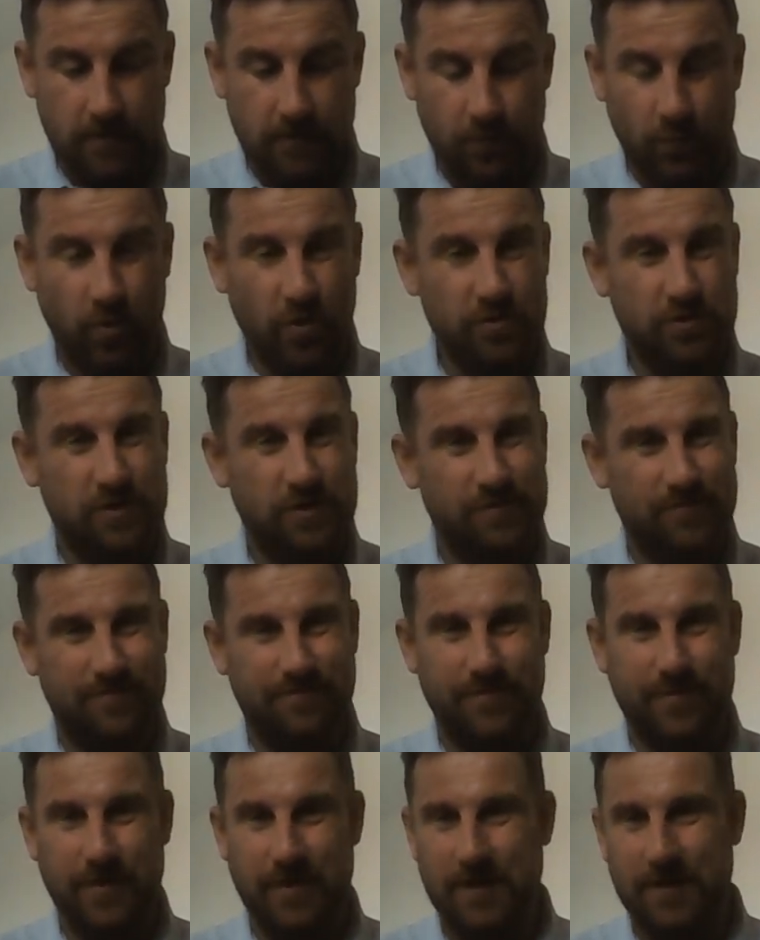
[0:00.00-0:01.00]
What's,
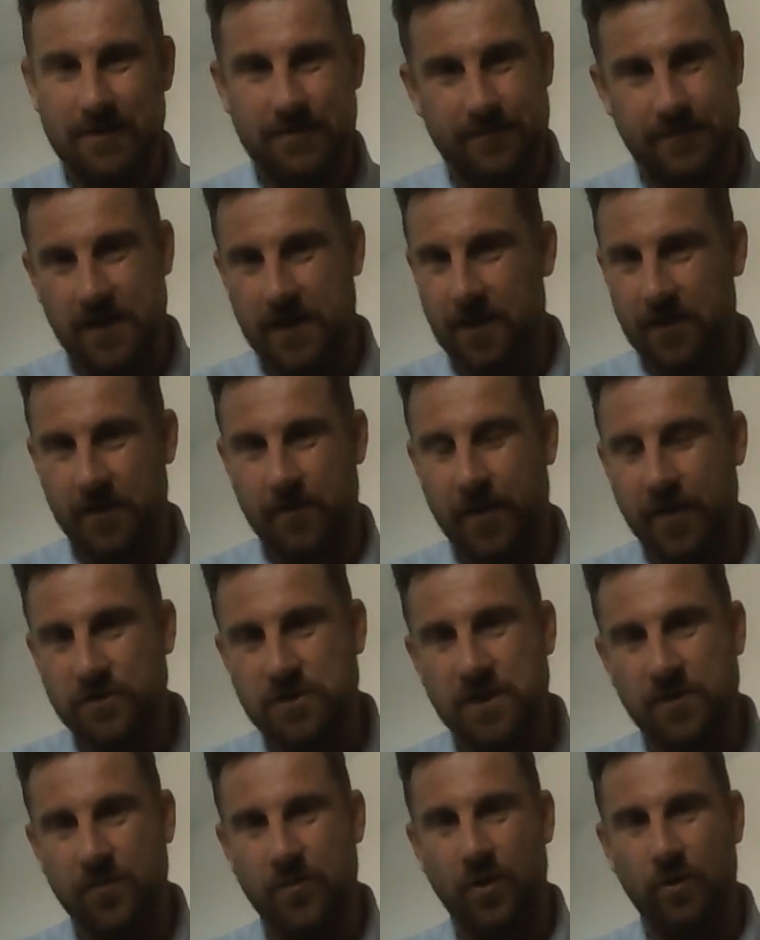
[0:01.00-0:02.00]
you know, the
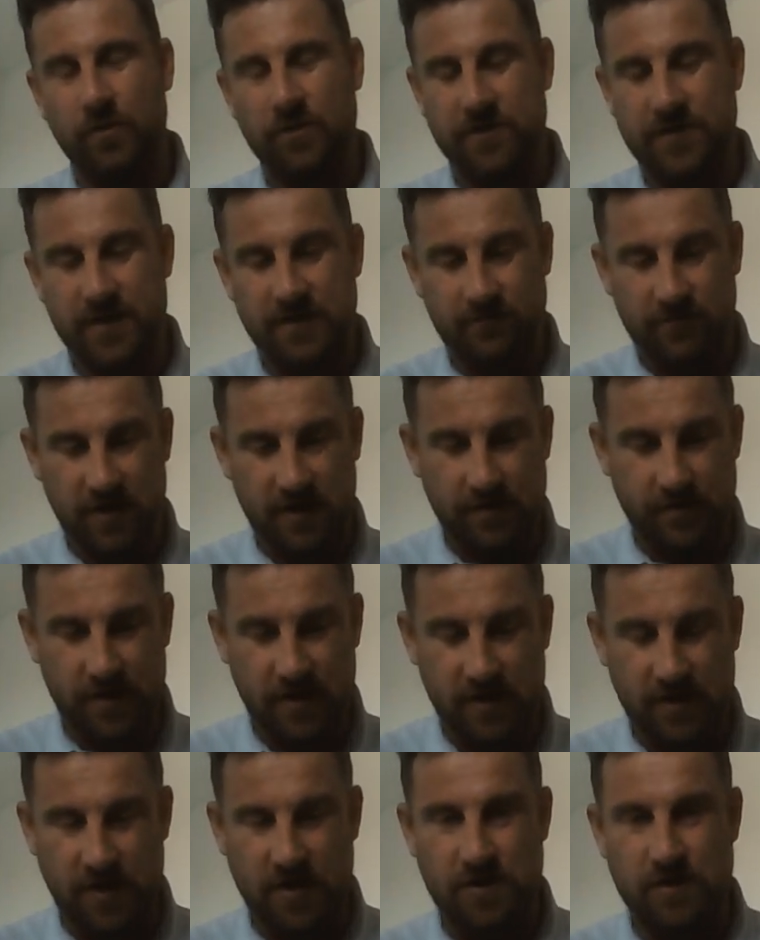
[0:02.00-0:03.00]
most important thing
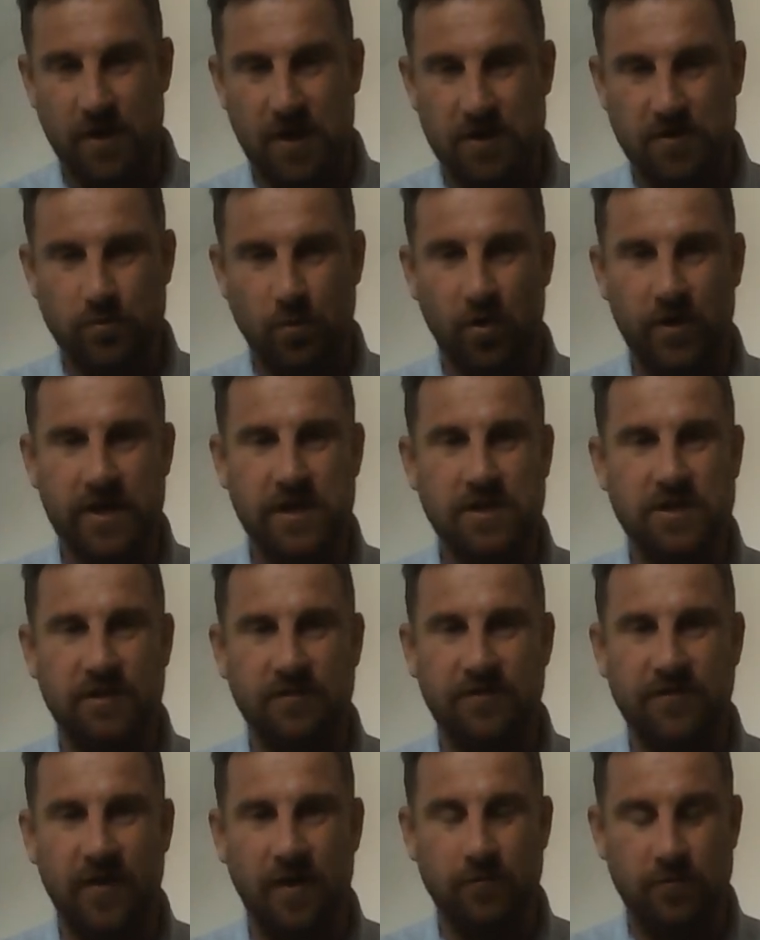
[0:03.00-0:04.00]
really is what is the
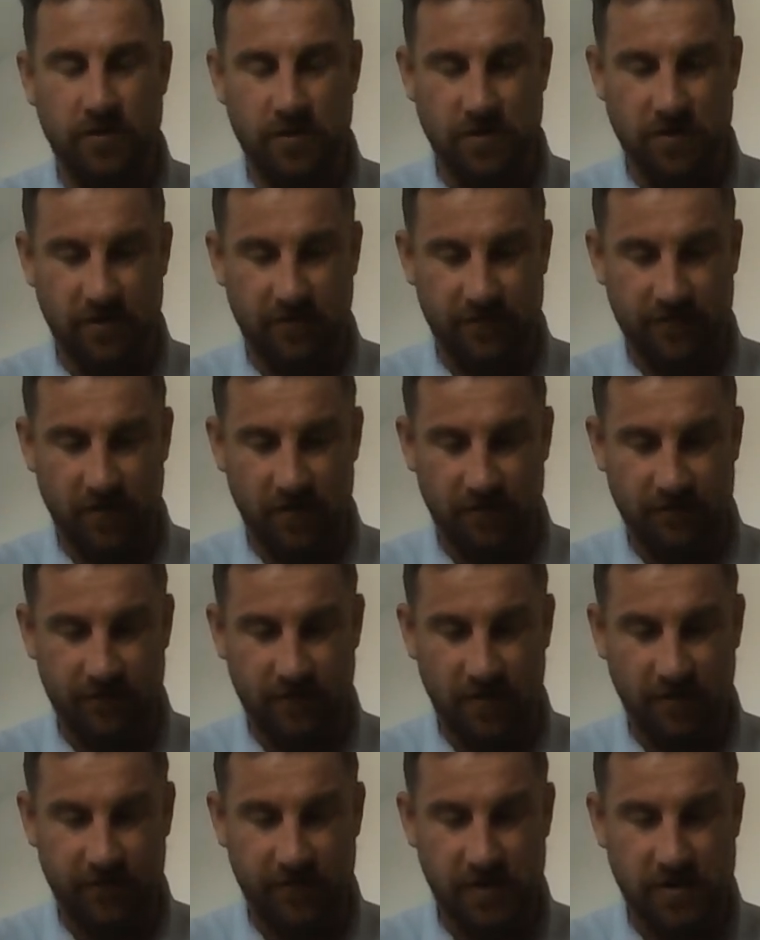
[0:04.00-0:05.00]
focus of
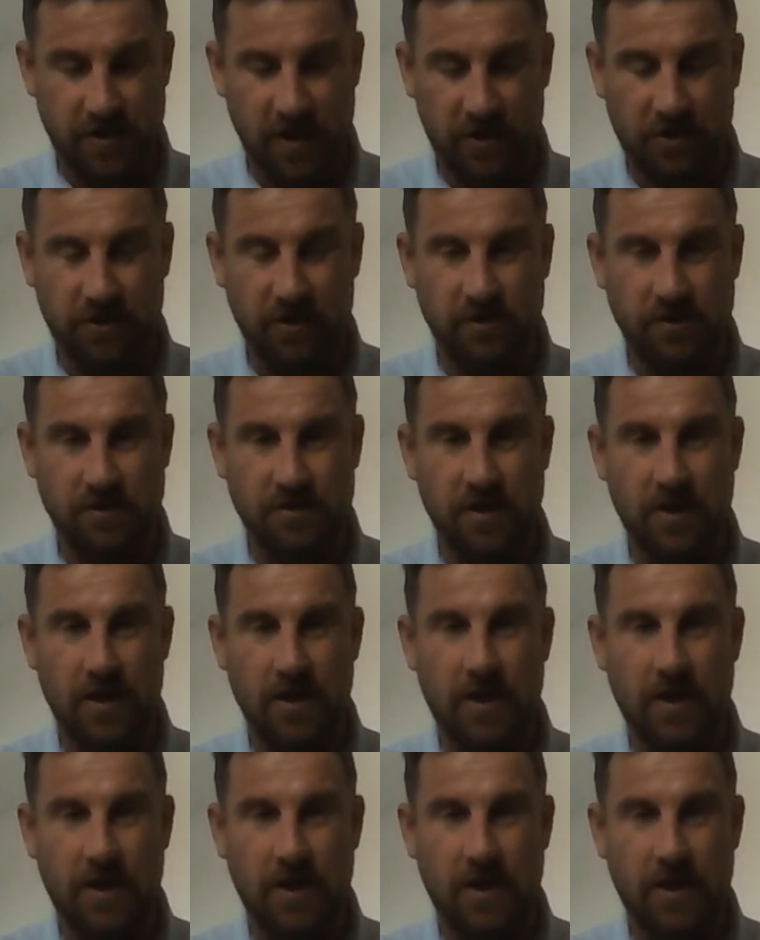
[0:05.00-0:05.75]
the sessions?